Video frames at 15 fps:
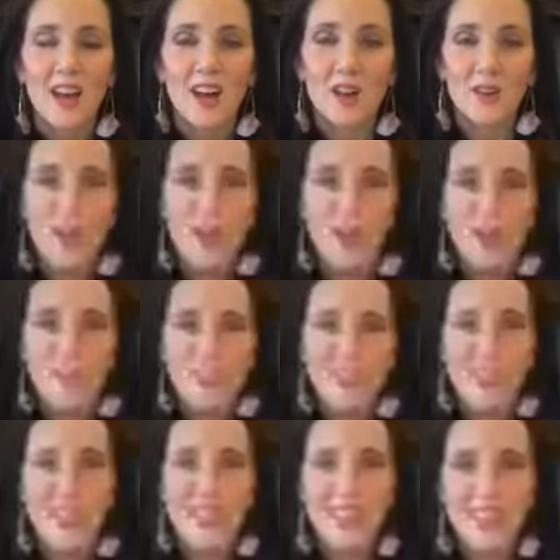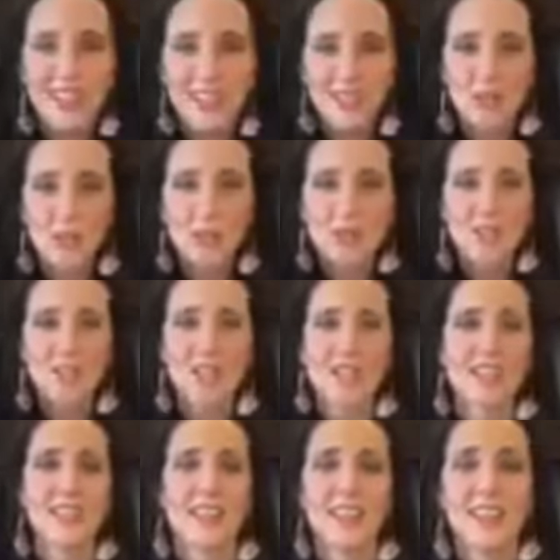All right, thanks so much.
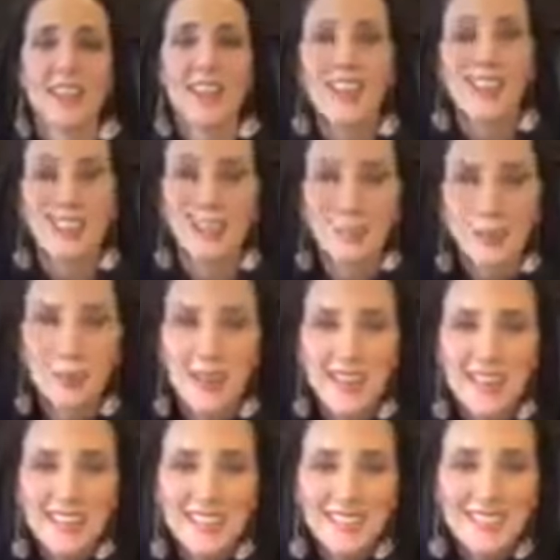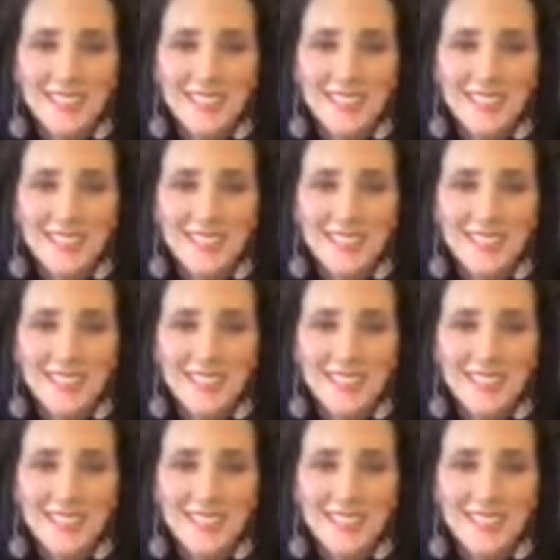Bye-bye.